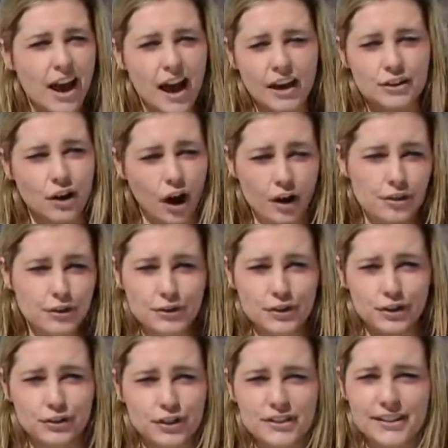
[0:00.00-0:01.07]
and others
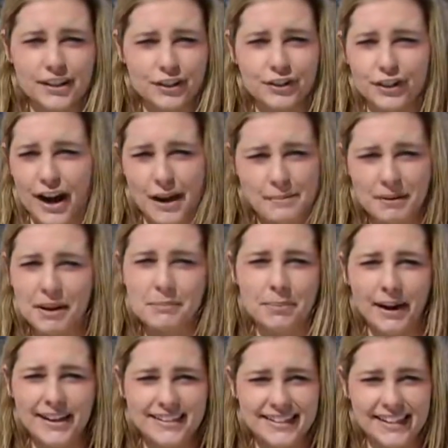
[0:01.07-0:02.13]
are just here grabbing a
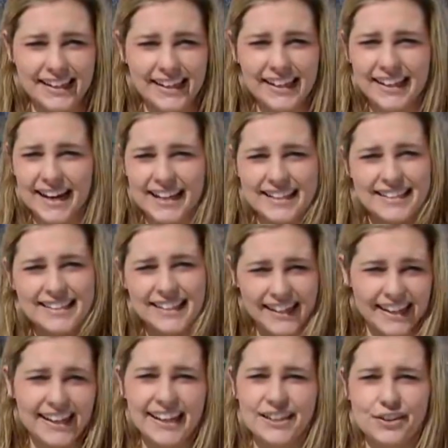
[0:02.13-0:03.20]
bite to eat and
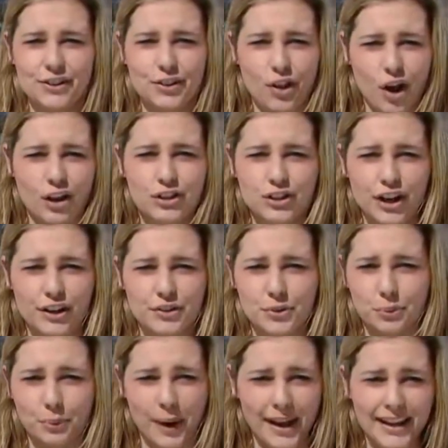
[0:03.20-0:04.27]
sitting in their lawn chairs
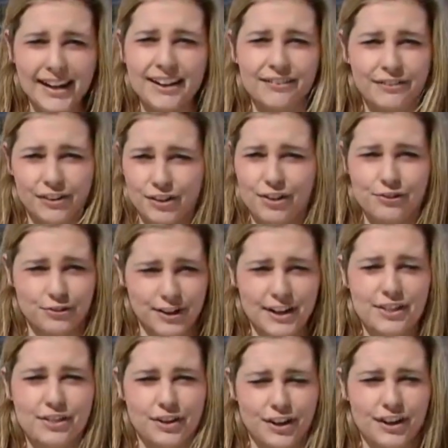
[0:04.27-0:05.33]
waiting for
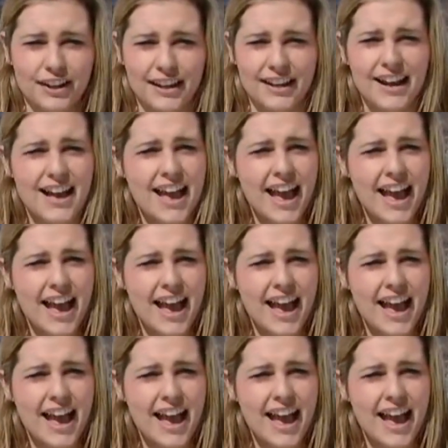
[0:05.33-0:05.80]
3.30.